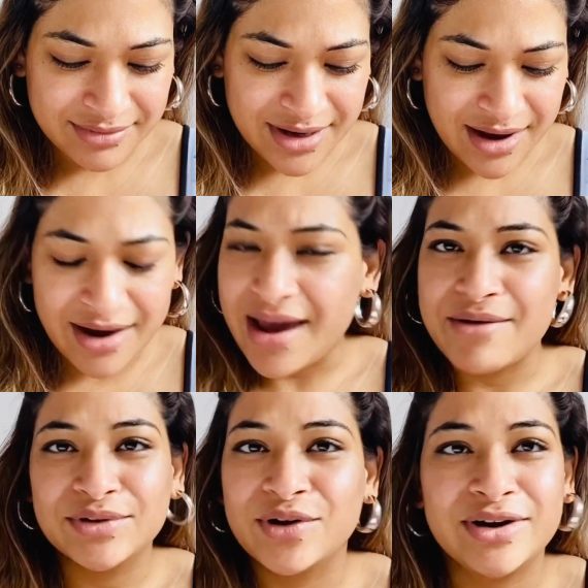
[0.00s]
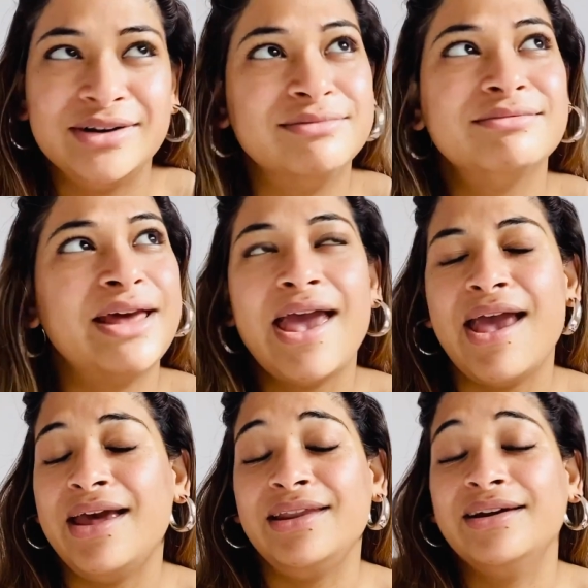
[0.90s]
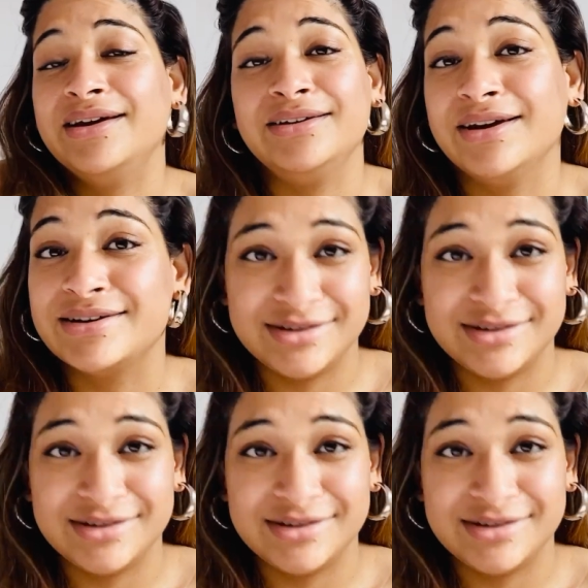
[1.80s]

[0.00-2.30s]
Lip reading: I haven't gotten any ideas